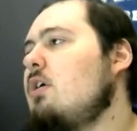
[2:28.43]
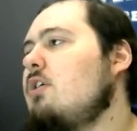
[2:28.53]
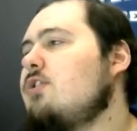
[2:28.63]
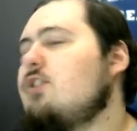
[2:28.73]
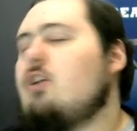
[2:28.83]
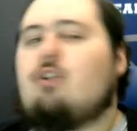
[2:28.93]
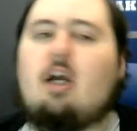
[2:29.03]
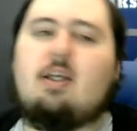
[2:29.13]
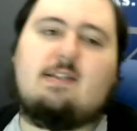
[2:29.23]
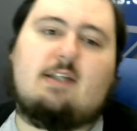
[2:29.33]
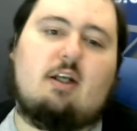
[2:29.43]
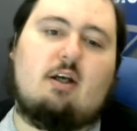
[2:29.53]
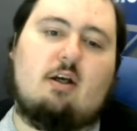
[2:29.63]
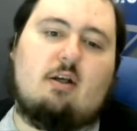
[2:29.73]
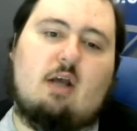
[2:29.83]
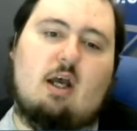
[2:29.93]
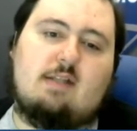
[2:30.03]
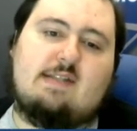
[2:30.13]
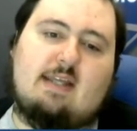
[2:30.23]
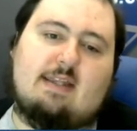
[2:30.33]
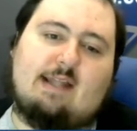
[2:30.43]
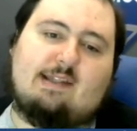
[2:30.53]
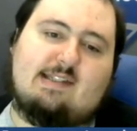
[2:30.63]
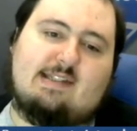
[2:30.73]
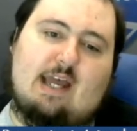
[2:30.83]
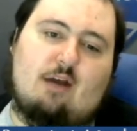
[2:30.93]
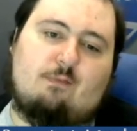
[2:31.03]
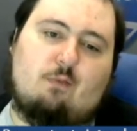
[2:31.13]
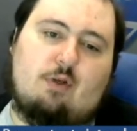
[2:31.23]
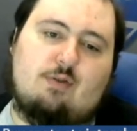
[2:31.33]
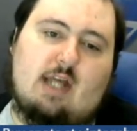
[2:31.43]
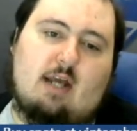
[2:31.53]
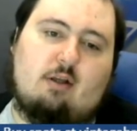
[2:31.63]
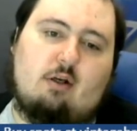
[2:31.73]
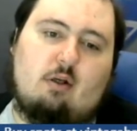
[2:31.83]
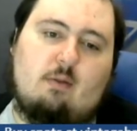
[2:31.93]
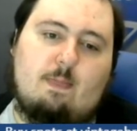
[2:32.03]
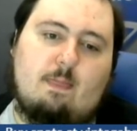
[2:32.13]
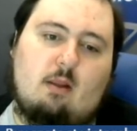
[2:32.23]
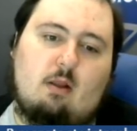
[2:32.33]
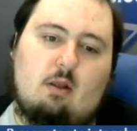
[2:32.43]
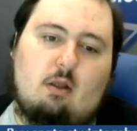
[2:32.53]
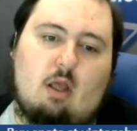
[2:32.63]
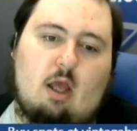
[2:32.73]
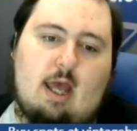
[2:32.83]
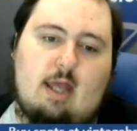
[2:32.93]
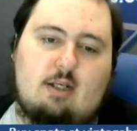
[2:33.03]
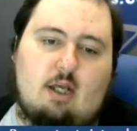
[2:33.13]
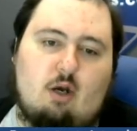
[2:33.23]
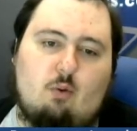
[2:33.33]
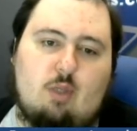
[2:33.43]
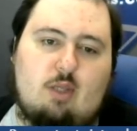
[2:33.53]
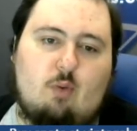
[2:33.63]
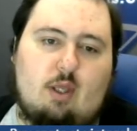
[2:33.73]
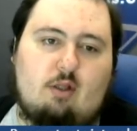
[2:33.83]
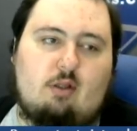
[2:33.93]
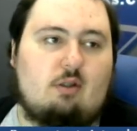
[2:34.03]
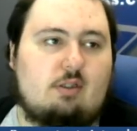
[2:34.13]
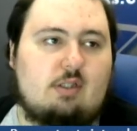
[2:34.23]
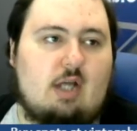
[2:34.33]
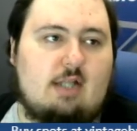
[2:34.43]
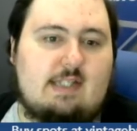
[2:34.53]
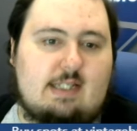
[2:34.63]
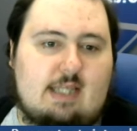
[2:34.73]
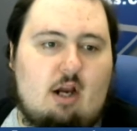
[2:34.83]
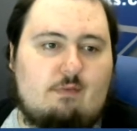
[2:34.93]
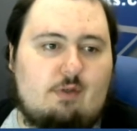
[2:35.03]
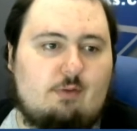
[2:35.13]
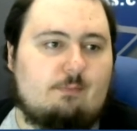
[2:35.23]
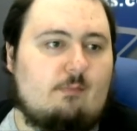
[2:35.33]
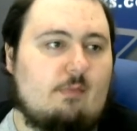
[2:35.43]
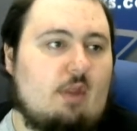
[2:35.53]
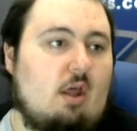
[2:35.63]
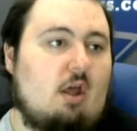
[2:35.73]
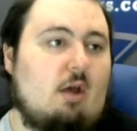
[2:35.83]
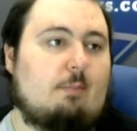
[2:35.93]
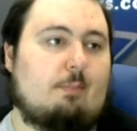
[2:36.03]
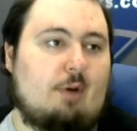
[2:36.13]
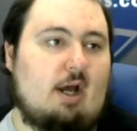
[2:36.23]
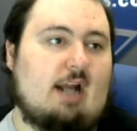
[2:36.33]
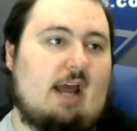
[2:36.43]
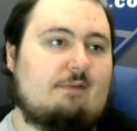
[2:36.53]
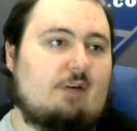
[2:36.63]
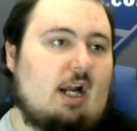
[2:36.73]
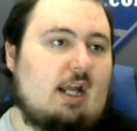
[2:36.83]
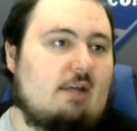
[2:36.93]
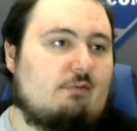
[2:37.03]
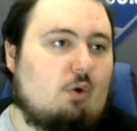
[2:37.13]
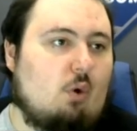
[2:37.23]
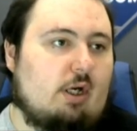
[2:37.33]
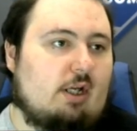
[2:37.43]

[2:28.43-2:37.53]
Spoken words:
So Dougie's going to take that list down for you, Tyler. And we will take care of you. But I forgot I hit recording.